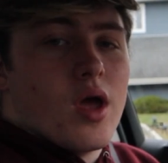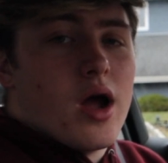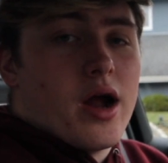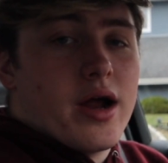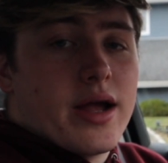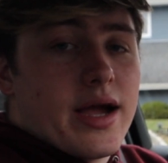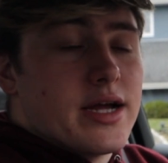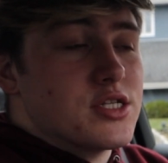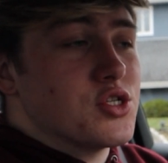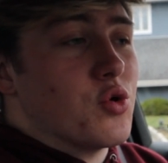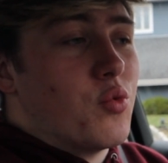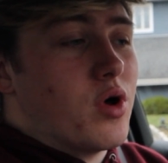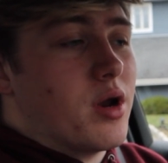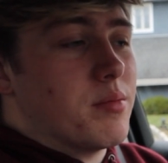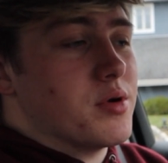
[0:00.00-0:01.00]
All right, guys, so
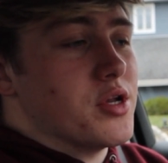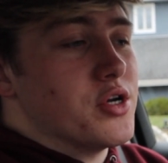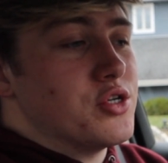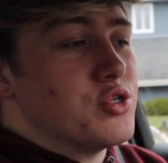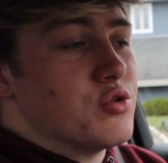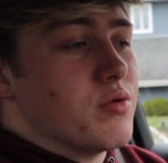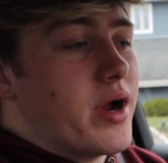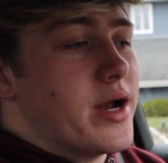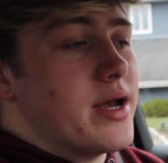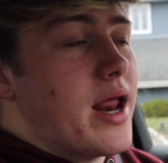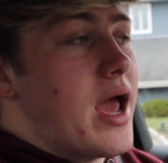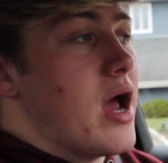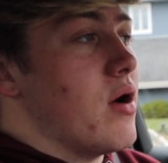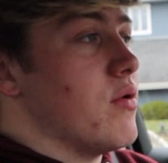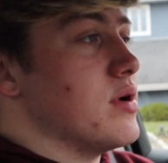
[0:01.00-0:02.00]
what I'm gonna do right
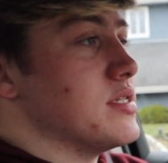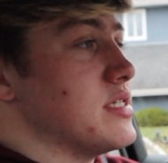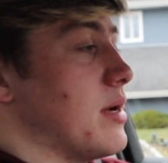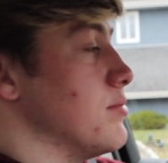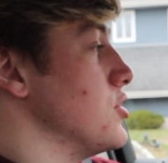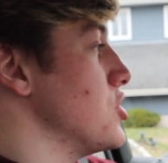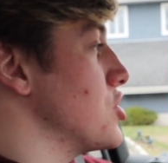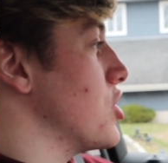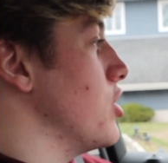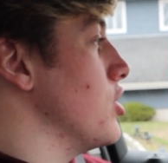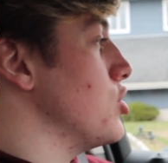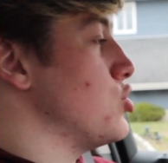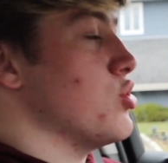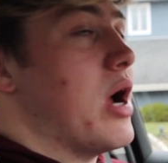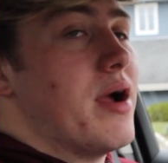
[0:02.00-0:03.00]
now is I'm just gonna
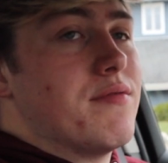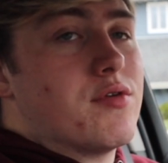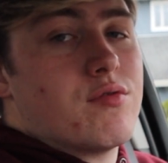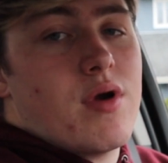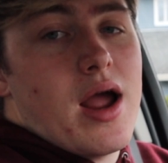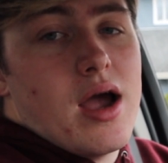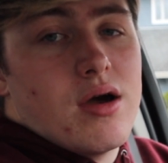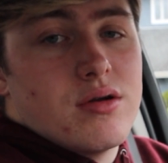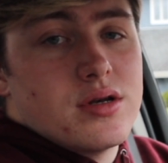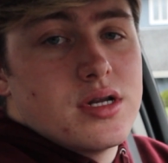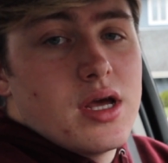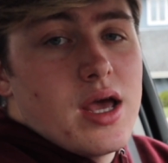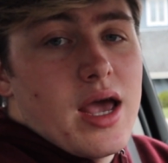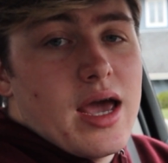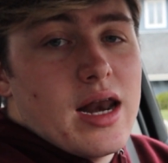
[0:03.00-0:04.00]
drive around
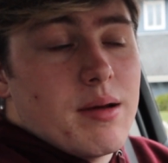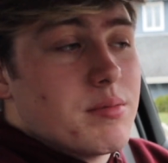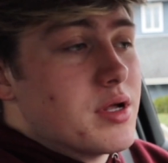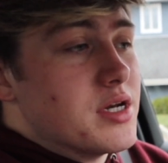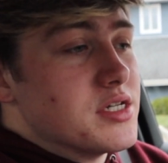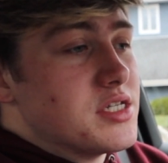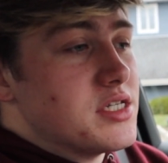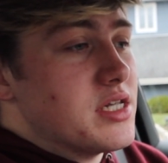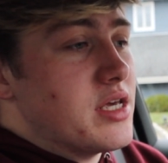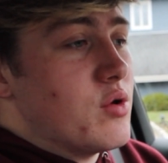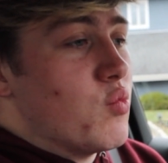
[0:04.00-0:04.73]
and I'm gonna see,